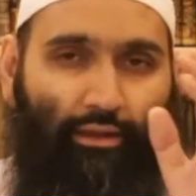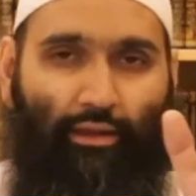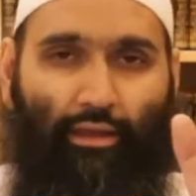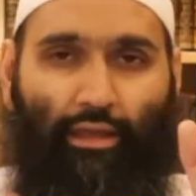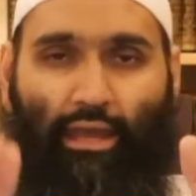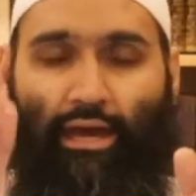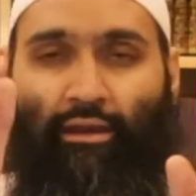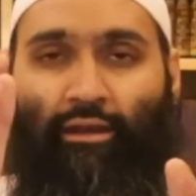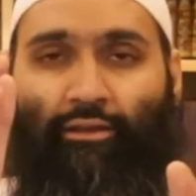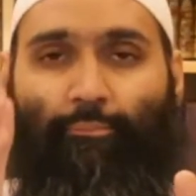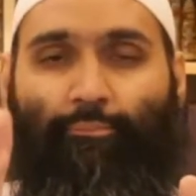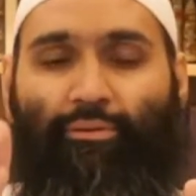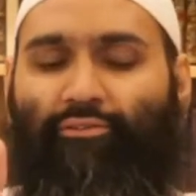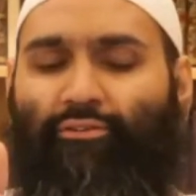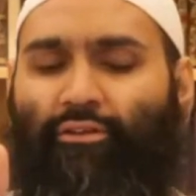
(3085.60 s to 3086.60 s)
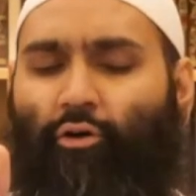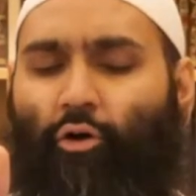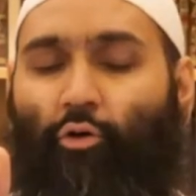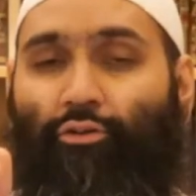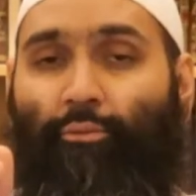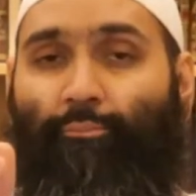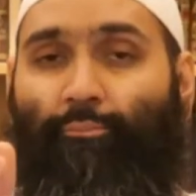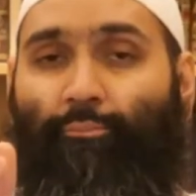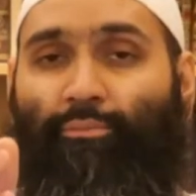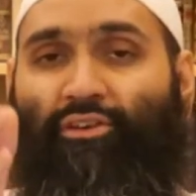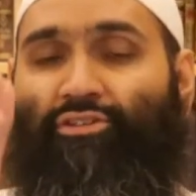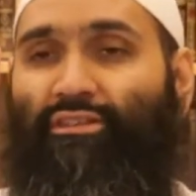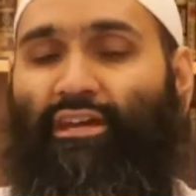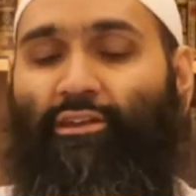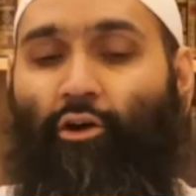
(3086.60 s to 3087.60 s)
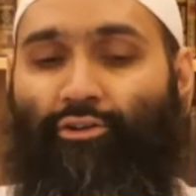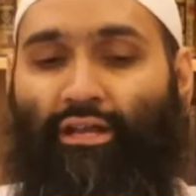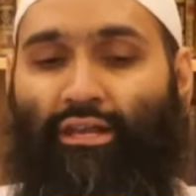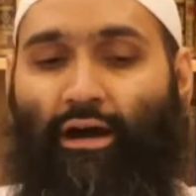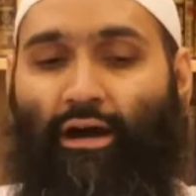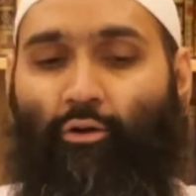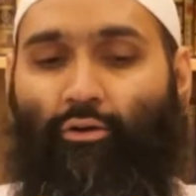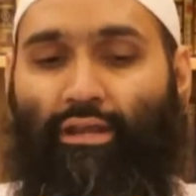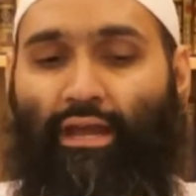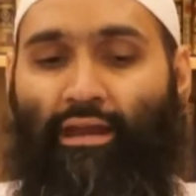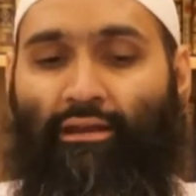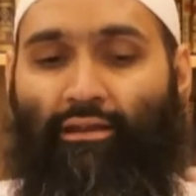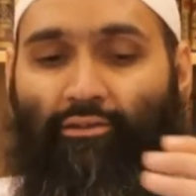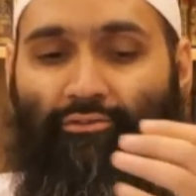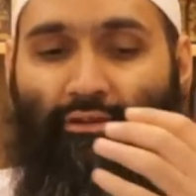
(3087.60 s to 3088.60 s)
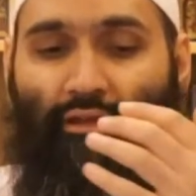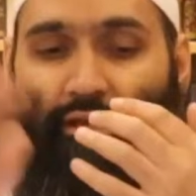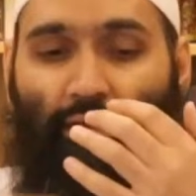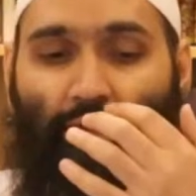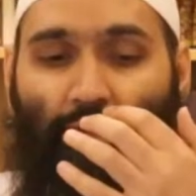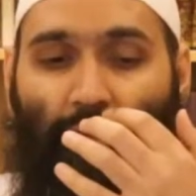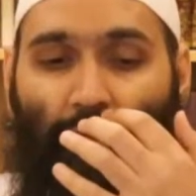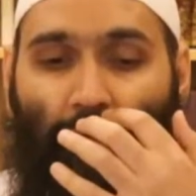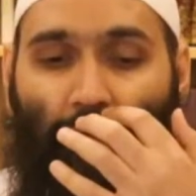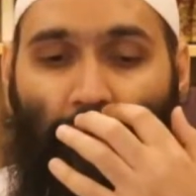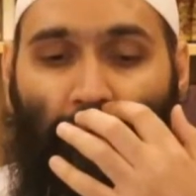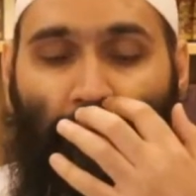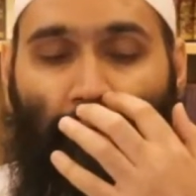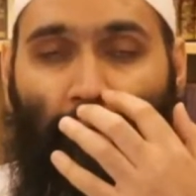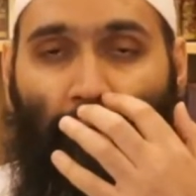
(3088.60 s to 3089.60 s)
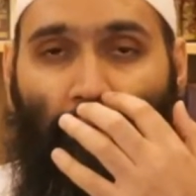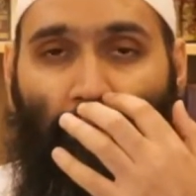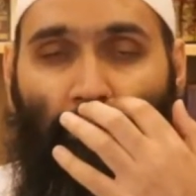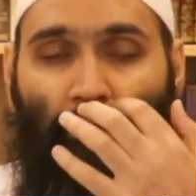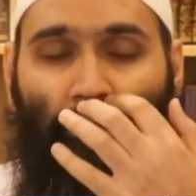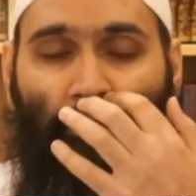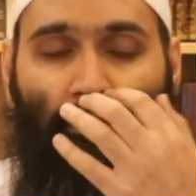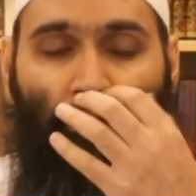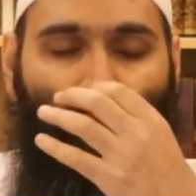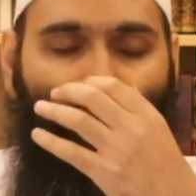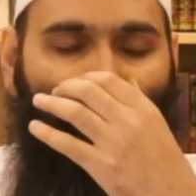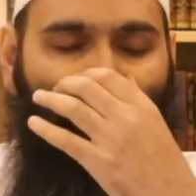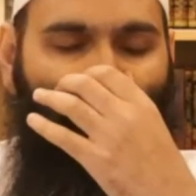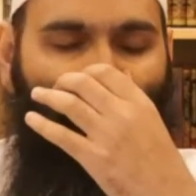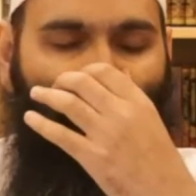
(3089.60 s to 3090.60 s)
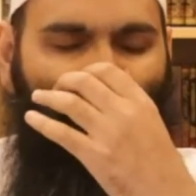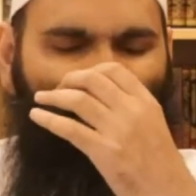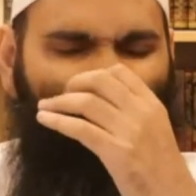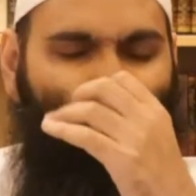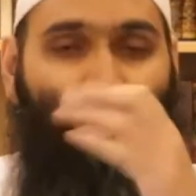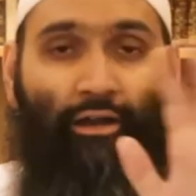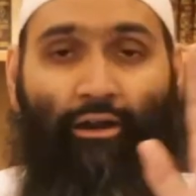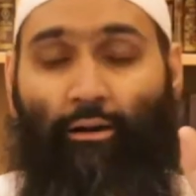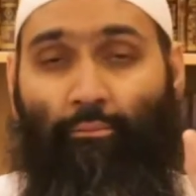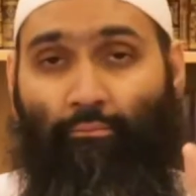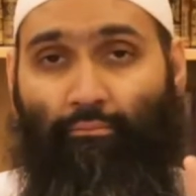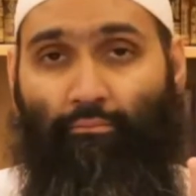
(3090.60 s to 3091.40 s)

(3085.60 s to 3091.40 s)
Another person holds a position they're not allowed and is haram.